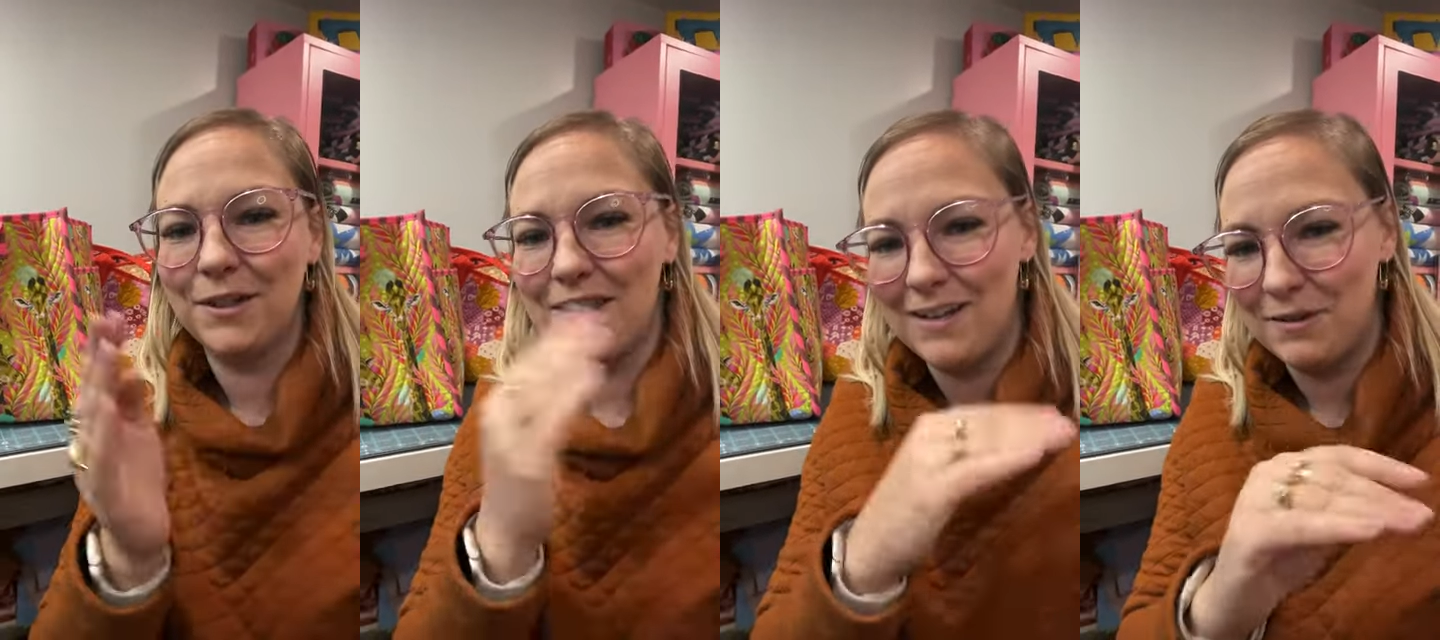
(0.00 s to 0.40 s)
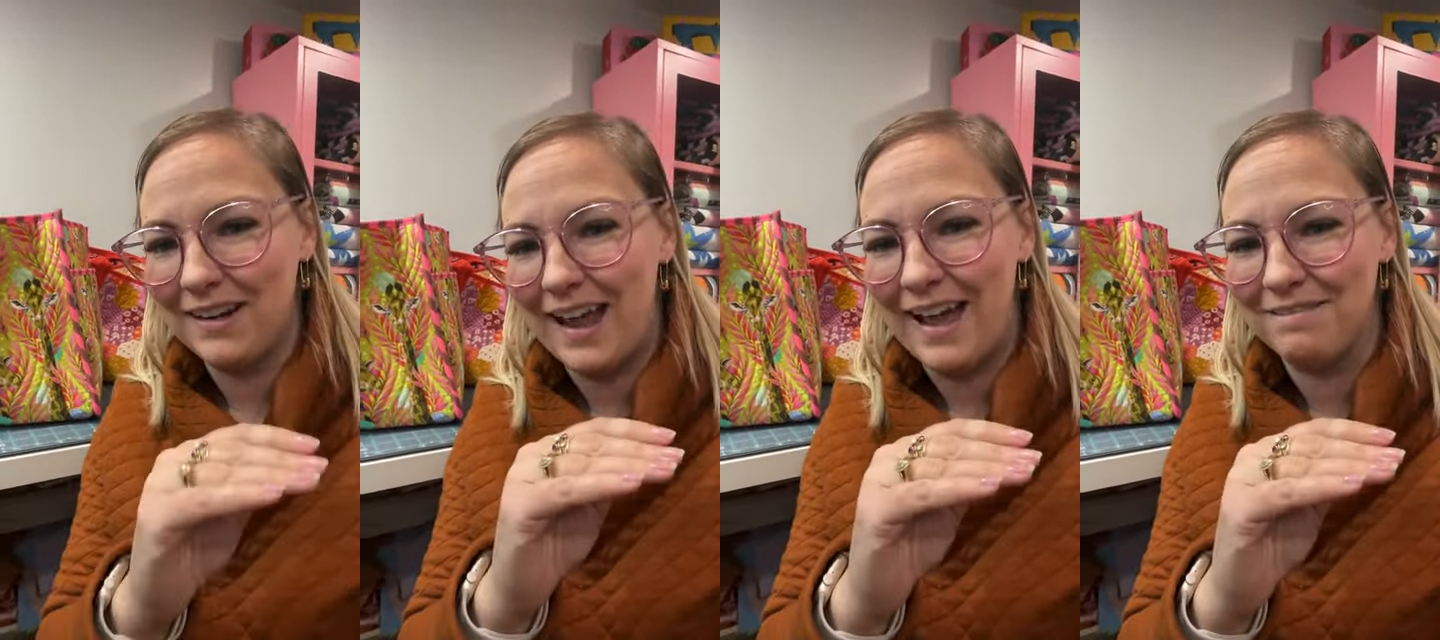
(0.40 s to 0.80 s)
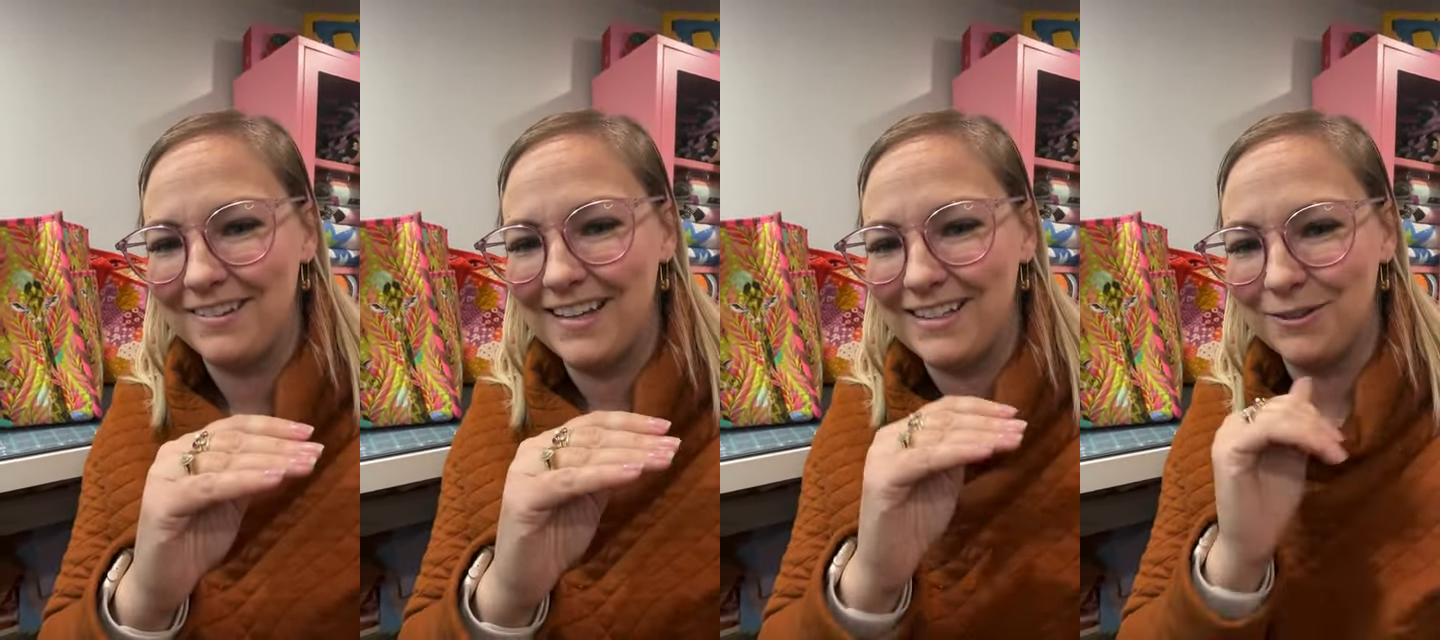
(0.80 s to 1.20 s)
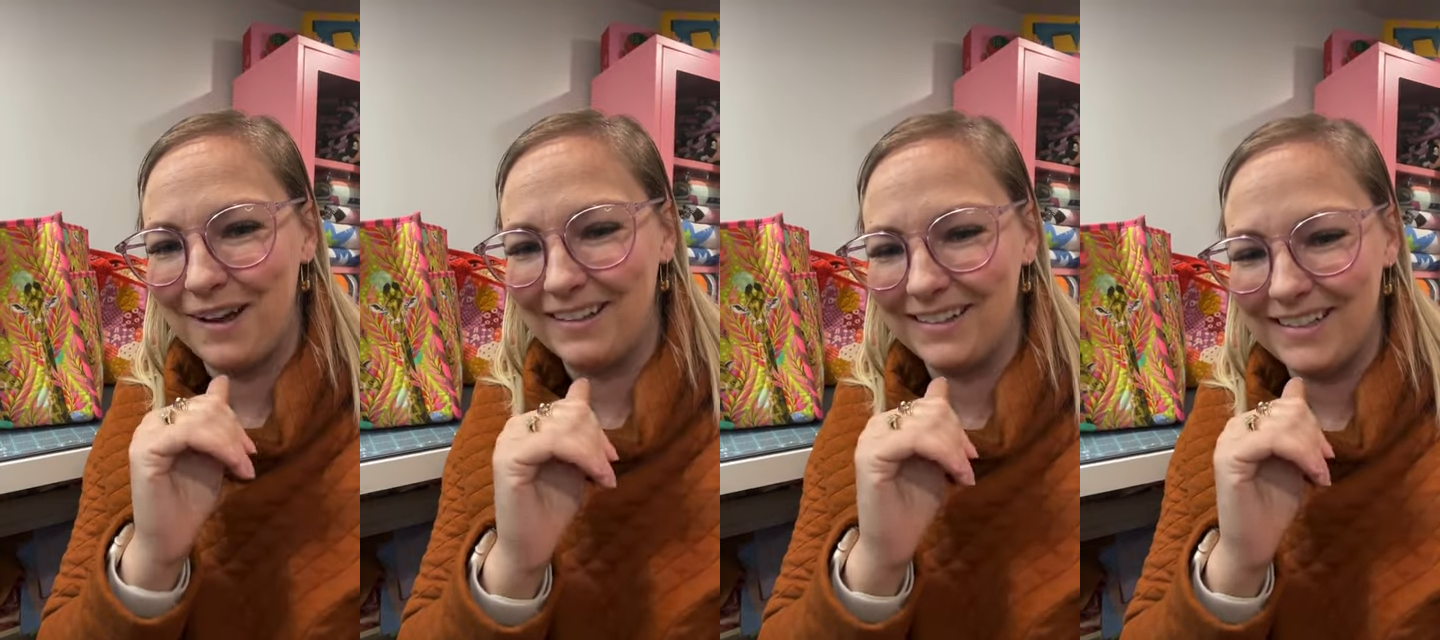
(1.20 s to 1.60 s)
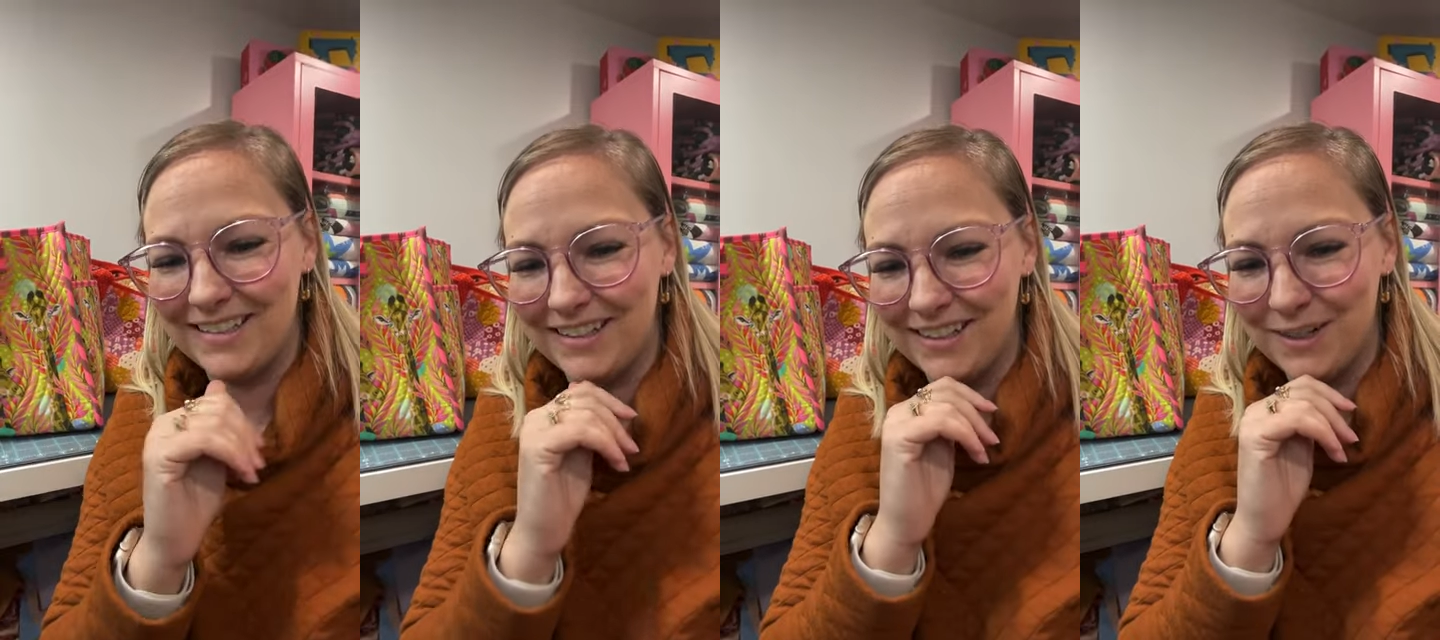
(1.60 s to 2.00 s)
so that you can have the link directly
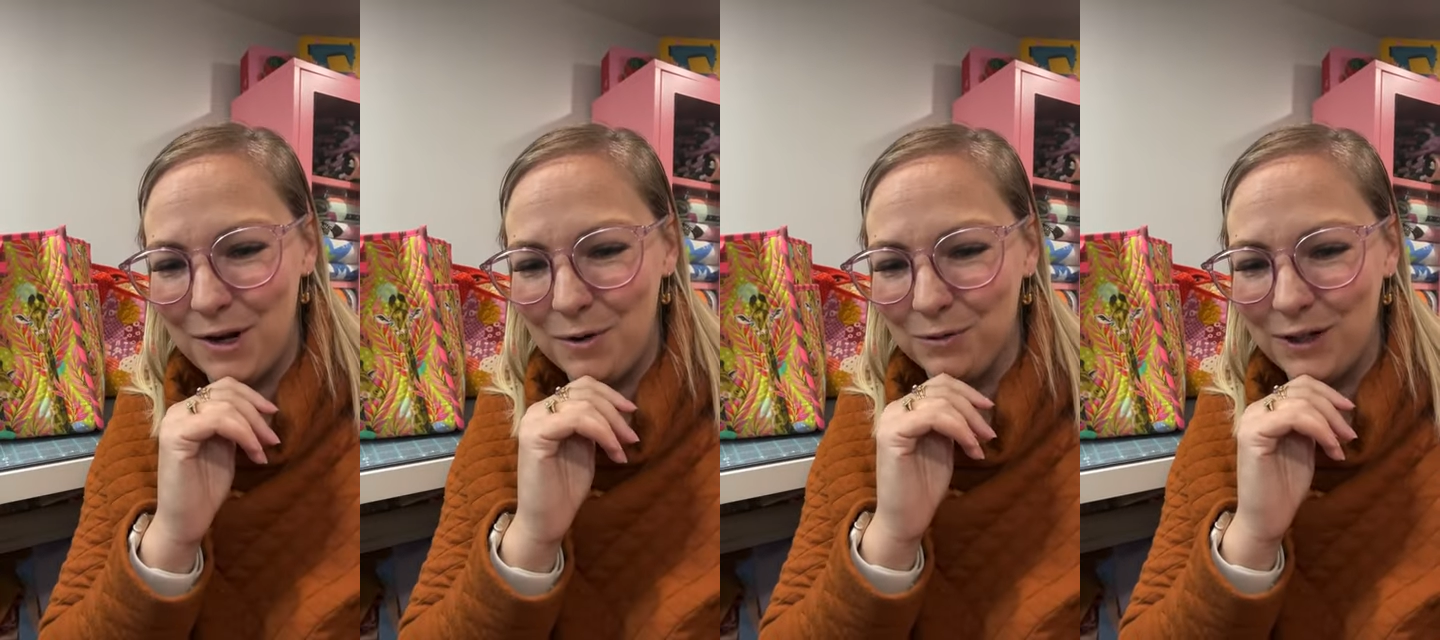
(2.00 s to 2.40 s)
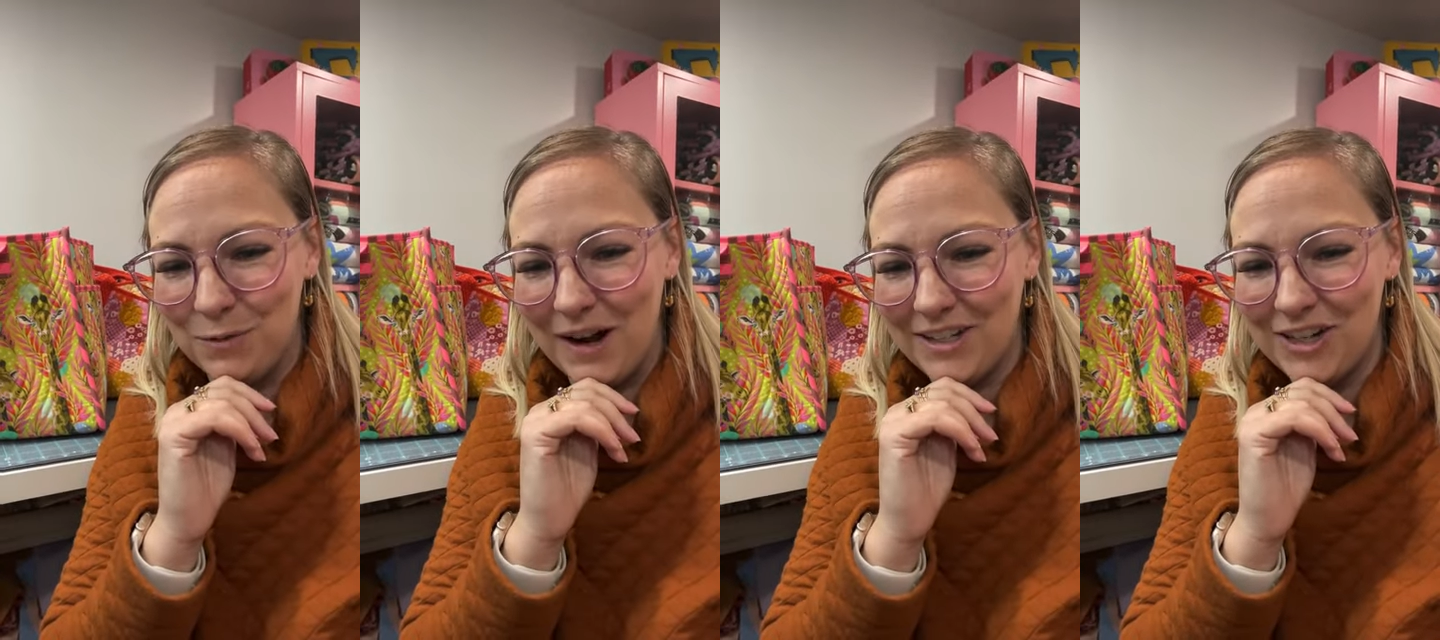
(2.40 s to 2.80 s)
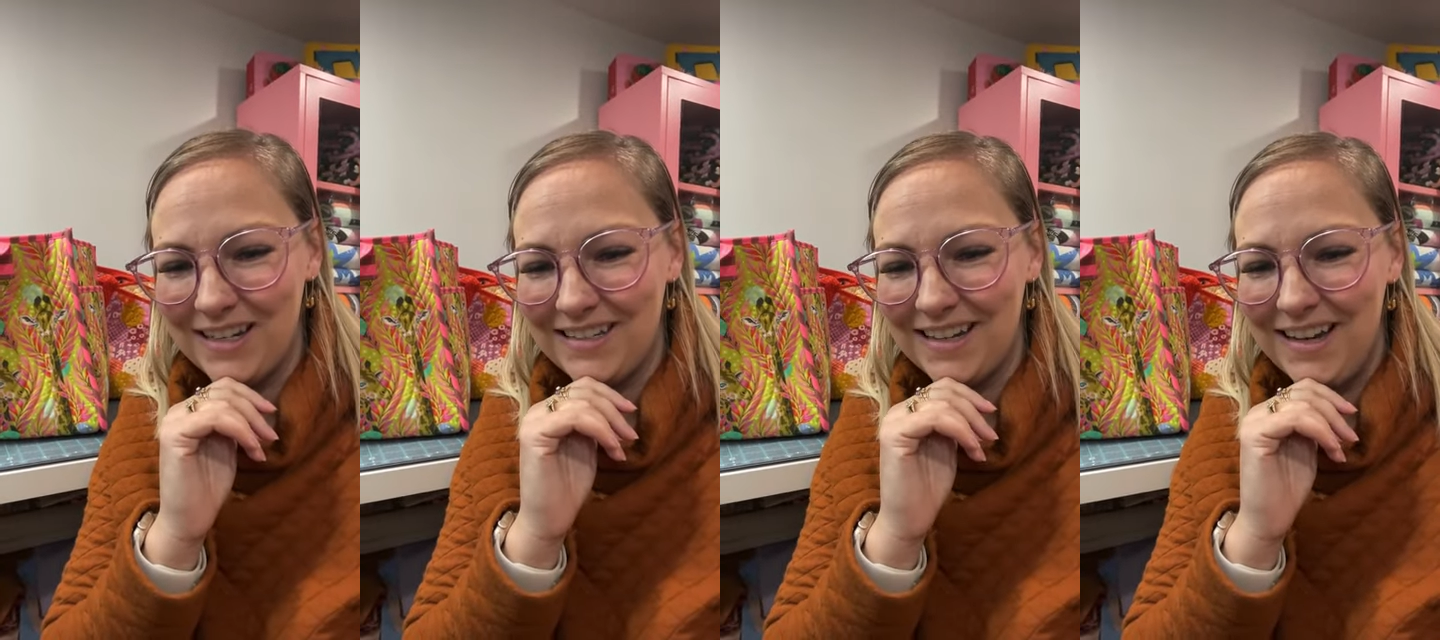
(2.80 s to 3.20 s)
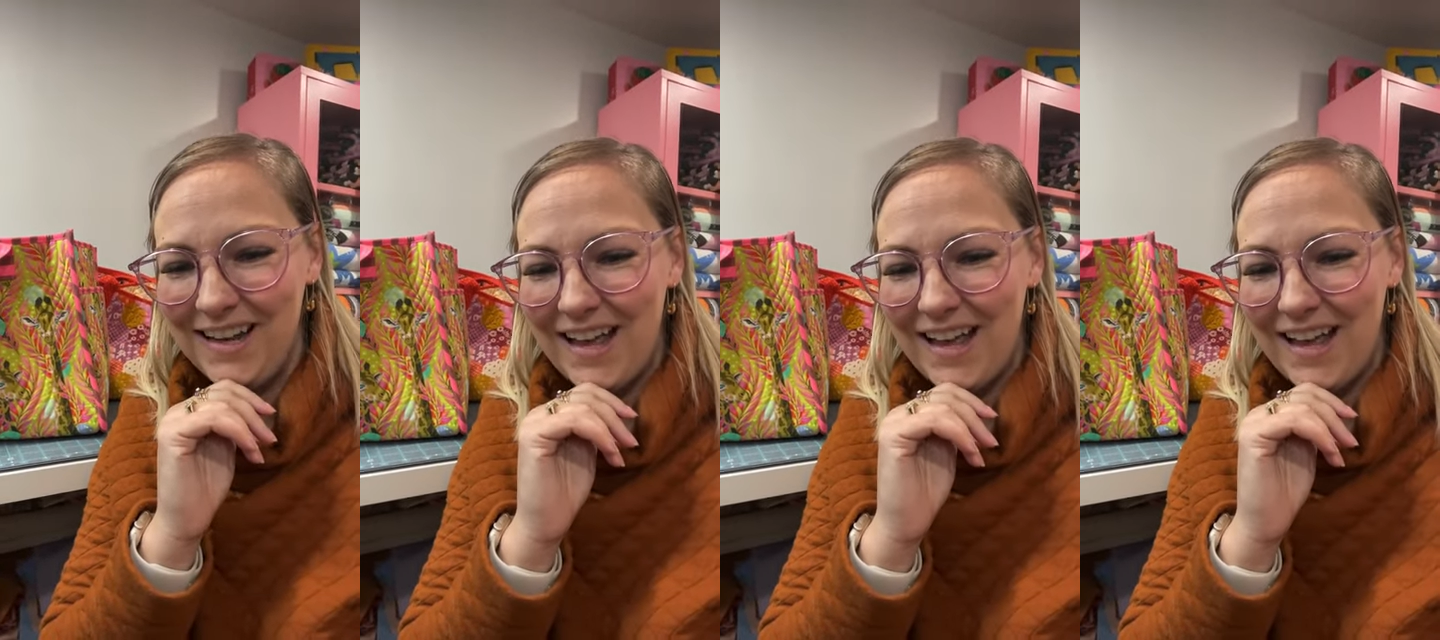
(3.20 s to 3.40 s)
to rewatch it.